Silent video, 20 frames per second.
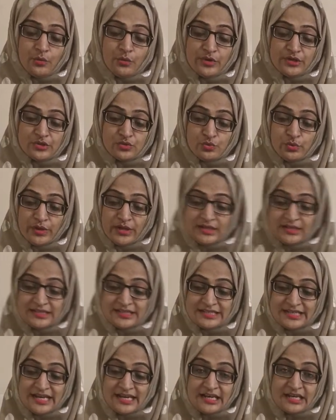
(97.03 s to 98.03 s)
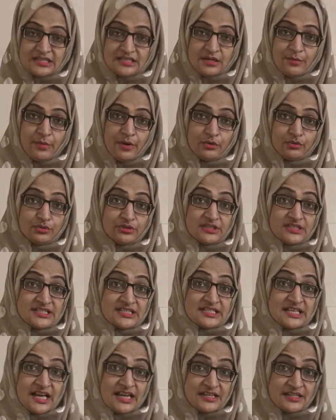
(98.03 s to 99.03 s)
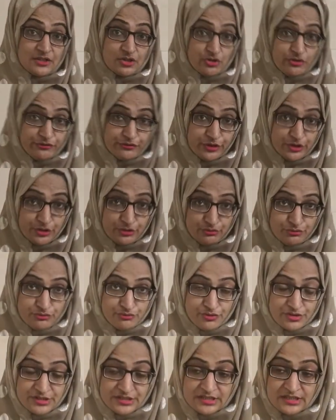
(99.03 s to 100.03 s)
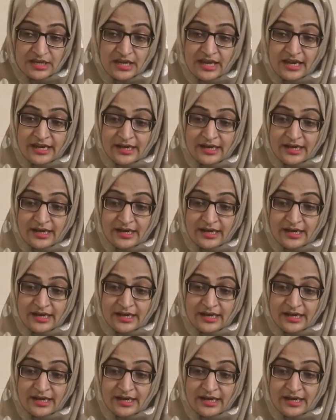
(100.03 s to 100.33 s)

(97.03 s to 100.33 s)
which will tell us about the size of the uterus.